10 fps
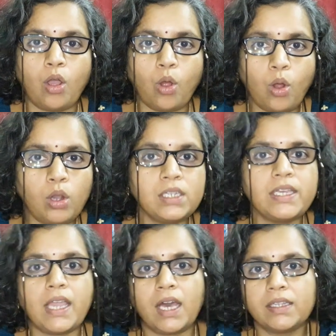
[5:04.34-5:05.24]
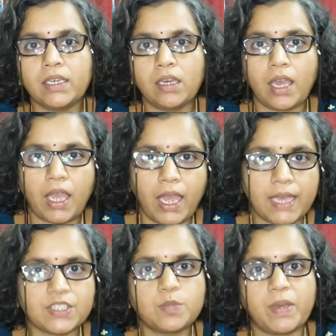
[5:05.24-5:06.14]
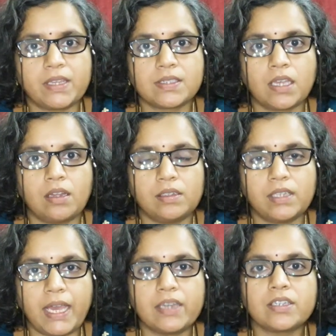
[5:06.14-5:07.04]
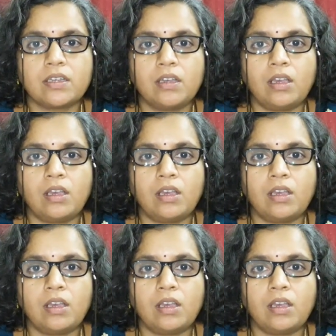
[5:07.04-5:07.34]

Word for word: all the other aspects that